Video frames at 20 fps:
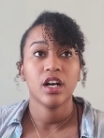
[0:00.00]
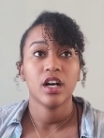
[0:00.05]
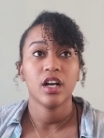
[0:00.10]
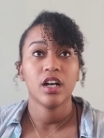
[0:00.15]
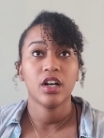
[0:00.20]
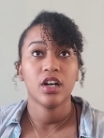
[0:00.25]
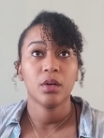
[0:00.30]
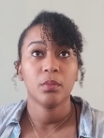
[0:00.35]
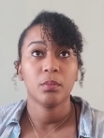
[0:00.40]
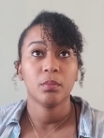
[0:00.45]

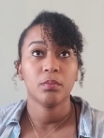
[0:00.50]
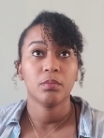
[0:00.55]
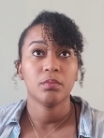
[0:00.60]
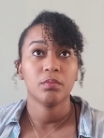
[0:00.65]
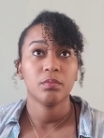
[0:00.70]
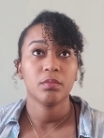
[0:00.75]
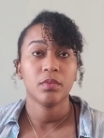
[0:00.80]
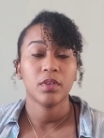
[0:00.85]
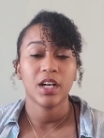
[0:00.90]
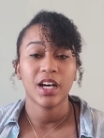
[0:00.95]

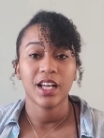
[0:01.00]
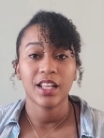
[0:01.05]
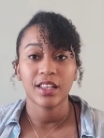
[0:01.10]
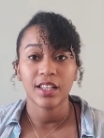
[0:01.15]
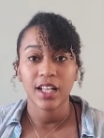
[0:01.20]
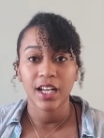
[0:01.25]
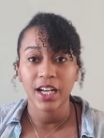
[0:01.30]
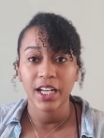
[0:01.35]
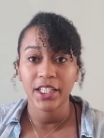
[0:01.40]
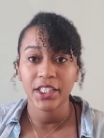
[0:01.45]
a
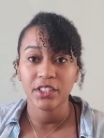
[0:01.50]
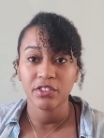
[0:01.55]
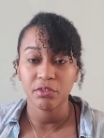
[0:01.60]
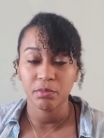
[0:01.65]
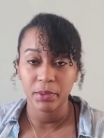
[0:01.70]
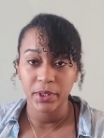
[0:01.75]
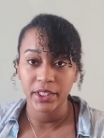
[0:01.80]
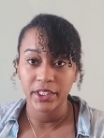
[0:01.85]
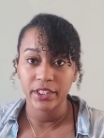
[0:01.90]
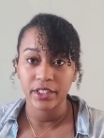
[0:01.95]
line of
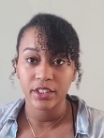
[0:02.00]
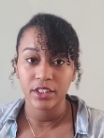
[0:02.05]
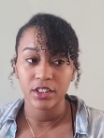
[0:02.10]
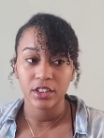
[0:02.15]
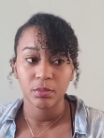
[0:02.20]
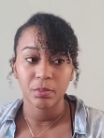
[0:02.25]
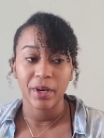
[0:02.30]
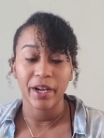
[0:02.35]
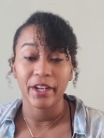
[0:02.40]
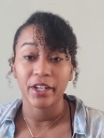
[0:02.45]
bitters
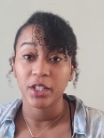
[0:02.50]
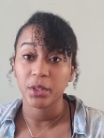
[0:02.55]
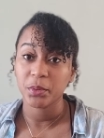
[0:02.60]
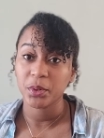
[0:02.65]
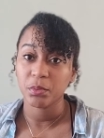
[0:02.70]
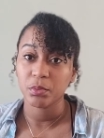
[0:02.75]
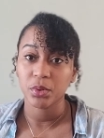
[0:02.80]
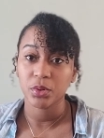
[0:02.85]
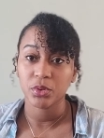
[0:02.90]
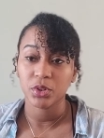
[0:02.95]
by
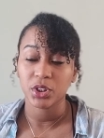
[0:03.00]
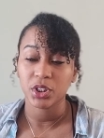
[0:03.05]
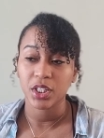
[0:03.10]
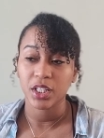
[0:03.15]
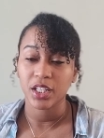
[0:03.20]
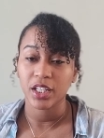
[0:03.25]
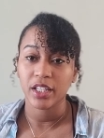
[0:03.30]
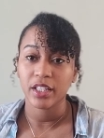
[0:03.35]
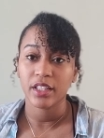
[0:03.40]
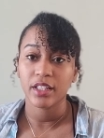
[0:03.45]
Urban
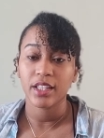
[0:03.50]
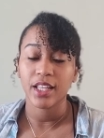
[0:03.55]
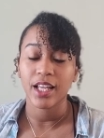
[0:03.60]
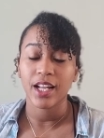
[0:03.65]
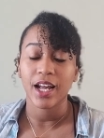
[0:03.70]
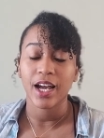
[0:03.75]
Moonshine that